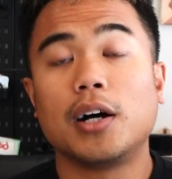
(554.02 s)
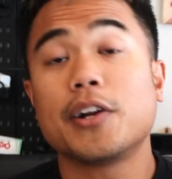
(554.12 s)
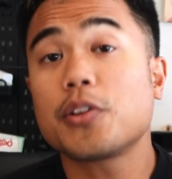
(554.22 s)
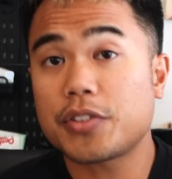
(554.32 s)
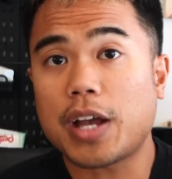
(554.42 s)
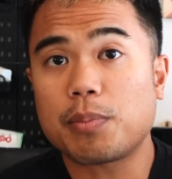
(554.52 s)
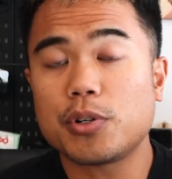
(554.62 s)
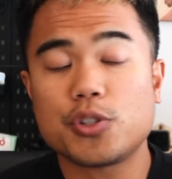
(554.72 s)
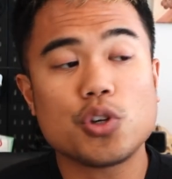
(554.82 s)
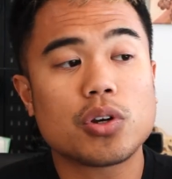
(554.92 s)
Another
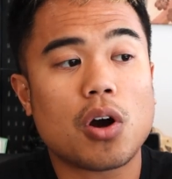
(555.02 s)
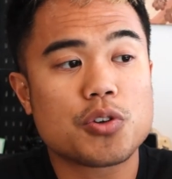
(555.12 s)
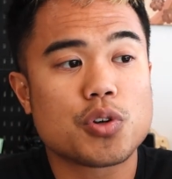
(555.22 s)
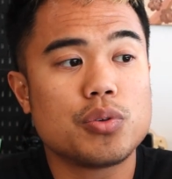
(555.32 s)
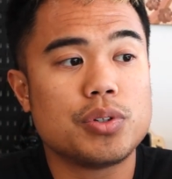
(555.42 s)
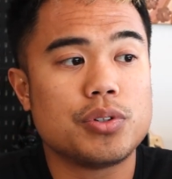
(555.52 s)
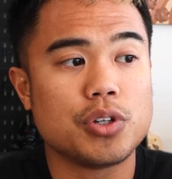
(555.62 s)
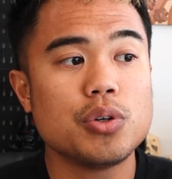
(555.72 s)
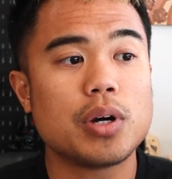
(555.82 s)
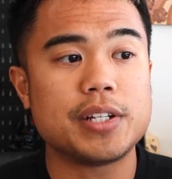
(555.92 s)
example is you could also
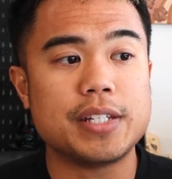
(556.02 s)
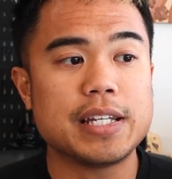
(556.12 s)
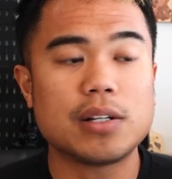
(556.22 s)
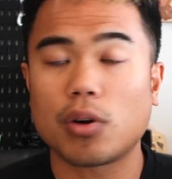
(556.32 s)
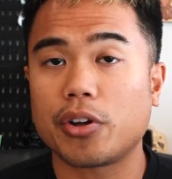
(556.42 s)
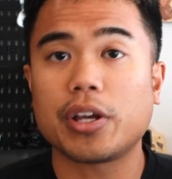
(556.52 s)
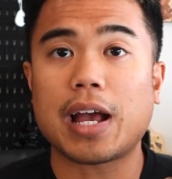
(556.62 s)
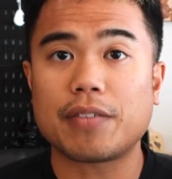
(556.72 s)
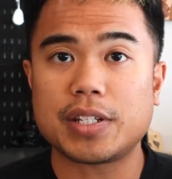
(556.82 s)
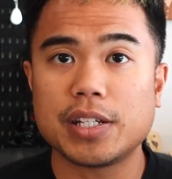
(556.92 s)
do a deal, or you could
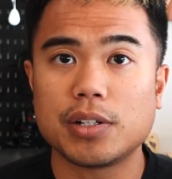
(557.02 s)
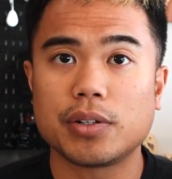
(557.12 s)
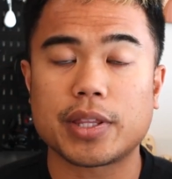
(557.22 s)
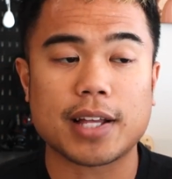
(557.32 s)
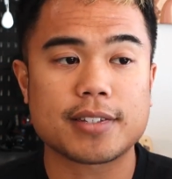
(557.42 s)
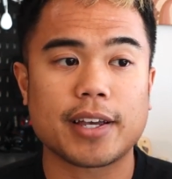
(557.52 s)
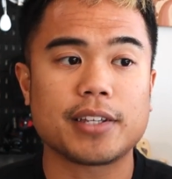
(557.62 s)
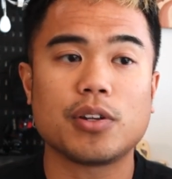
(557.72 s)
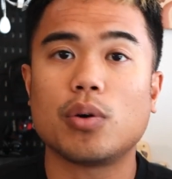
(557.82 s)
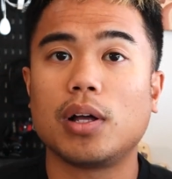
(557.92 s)
have a deal that's like, you know,